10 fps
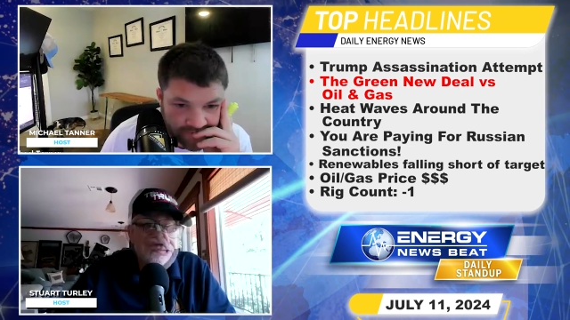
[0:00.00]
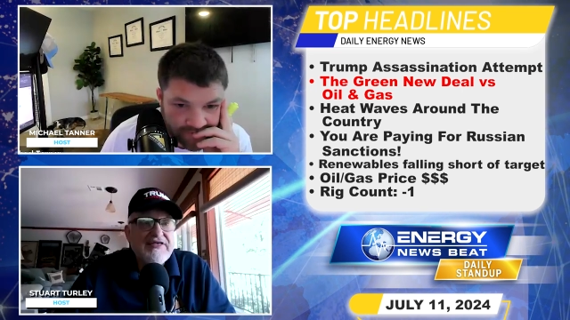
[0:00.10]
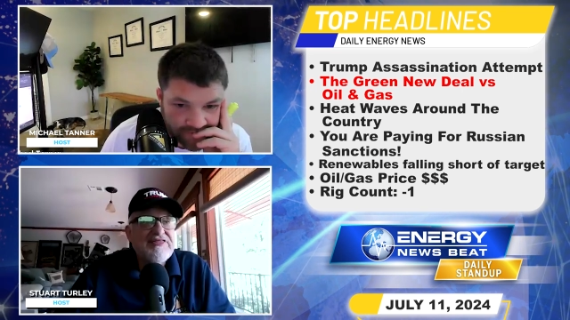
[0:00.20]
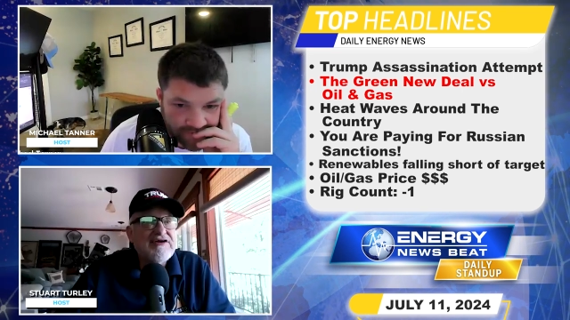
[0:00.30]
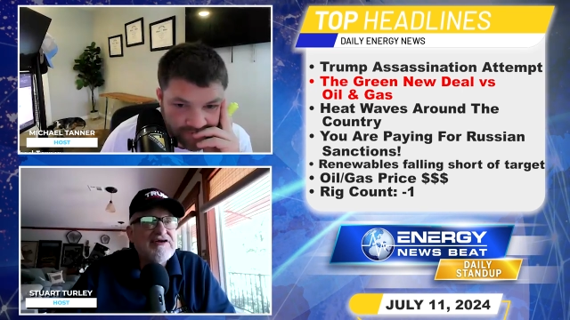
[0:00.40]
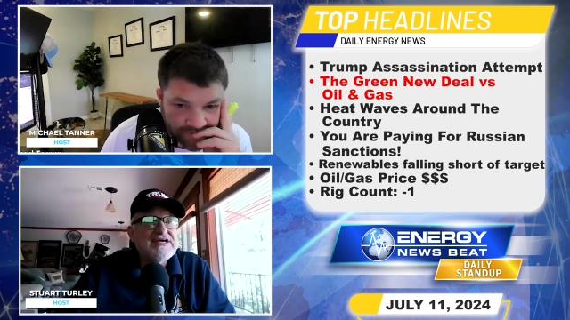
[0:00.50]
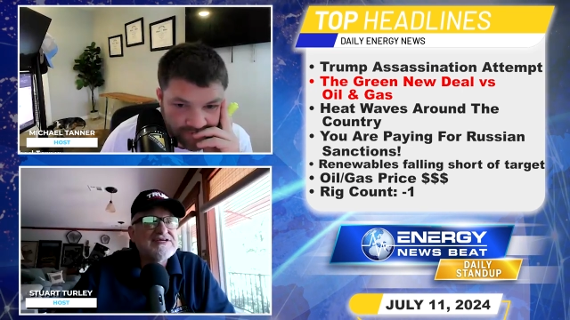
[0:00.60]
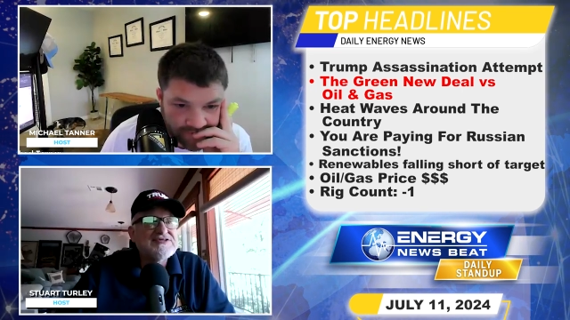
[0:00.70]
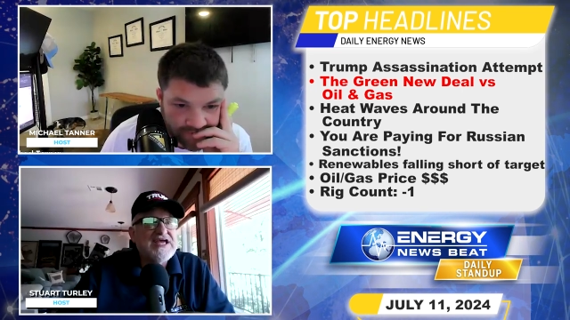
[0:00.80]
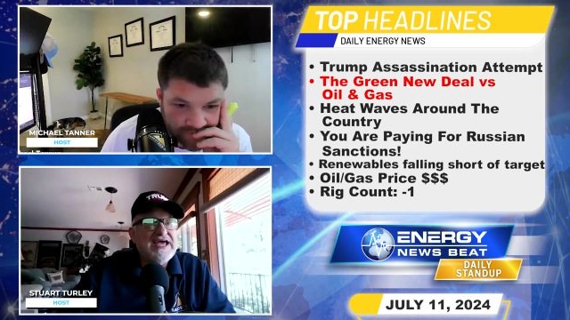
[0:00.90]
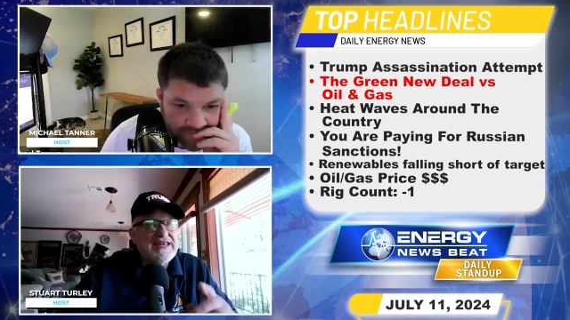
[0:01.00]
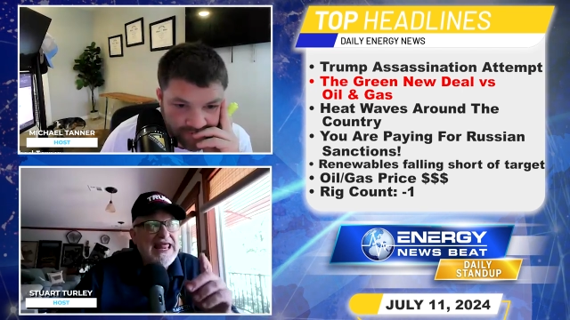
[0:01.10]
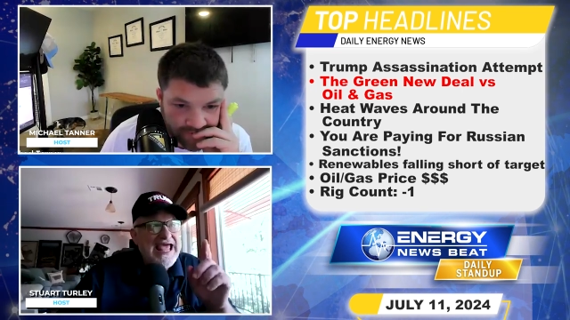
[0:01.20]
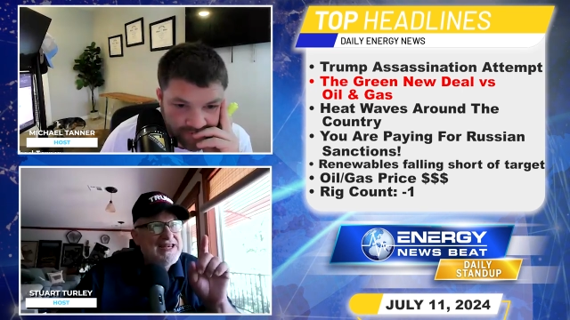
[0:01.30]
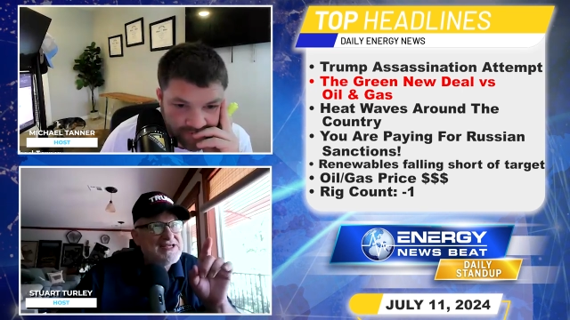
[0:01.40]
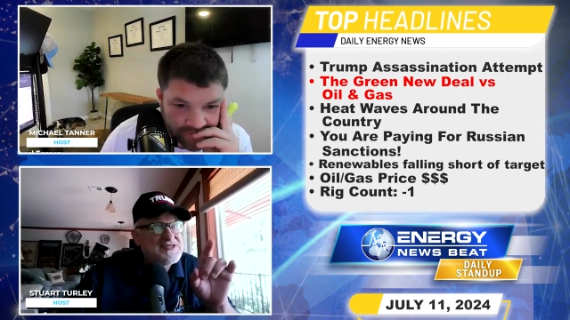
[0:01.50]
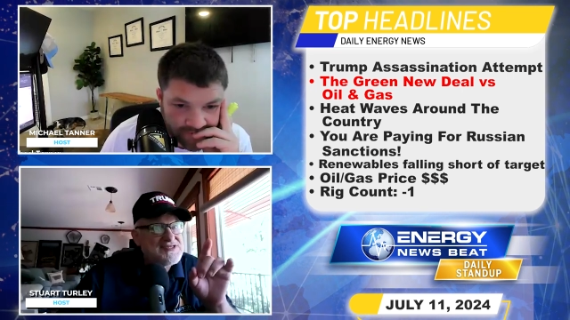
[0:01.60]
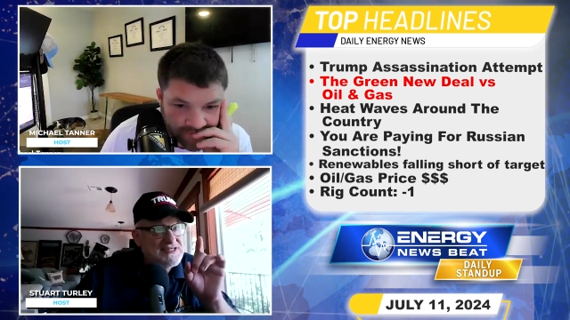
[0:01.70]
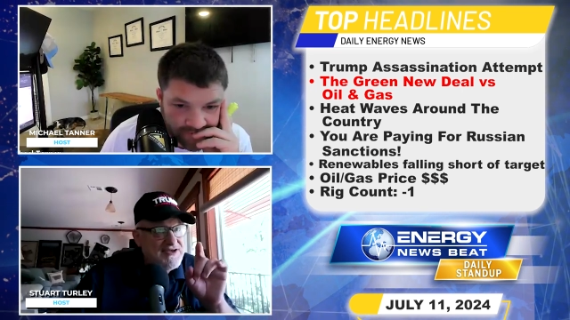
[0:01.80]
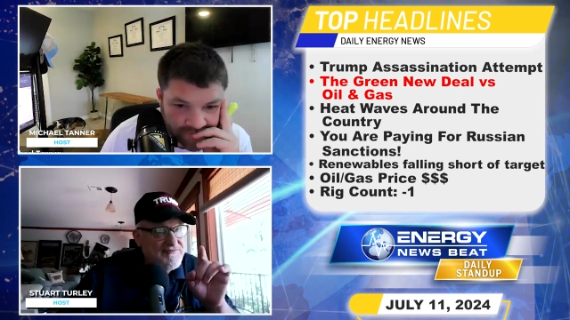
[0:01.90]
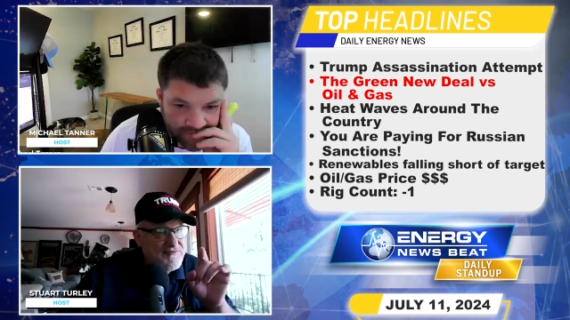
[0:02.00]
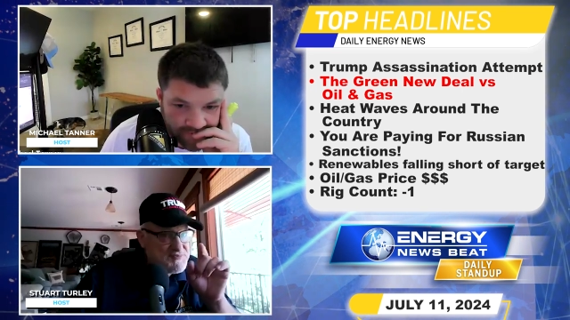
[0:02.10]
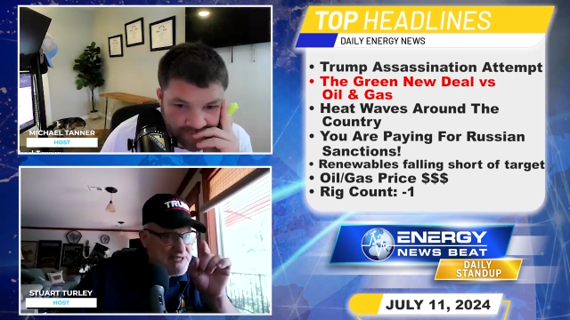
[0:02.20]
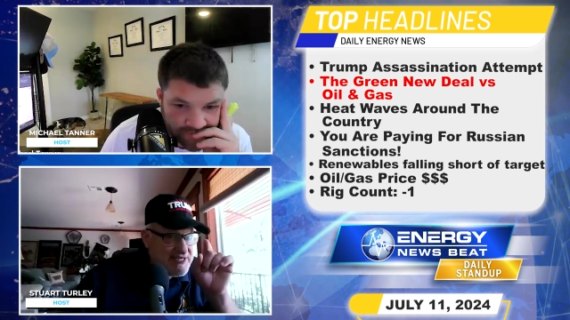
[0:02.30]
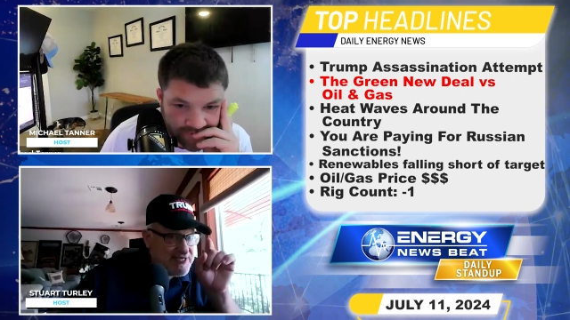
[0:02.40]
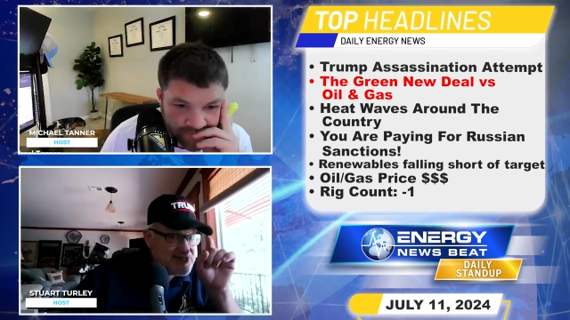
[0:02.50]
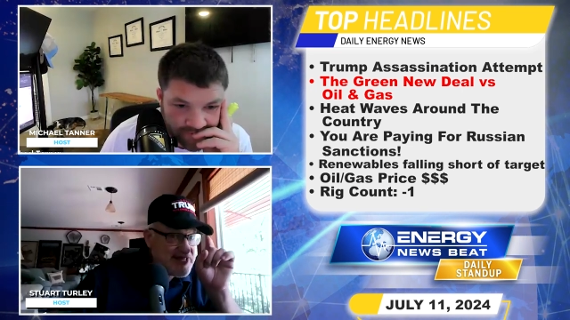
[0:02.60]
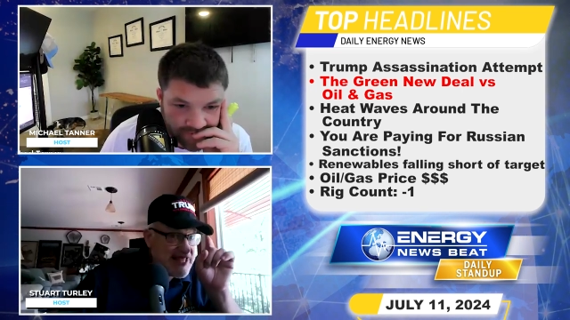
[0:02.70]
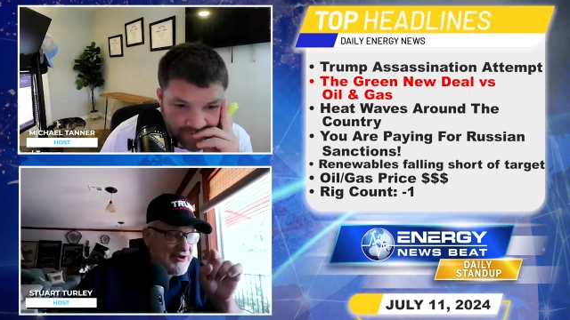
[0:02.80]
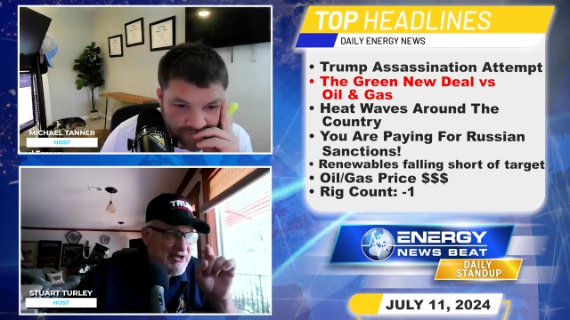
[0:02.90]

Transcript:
Speaker 1: there is and that is a difference because that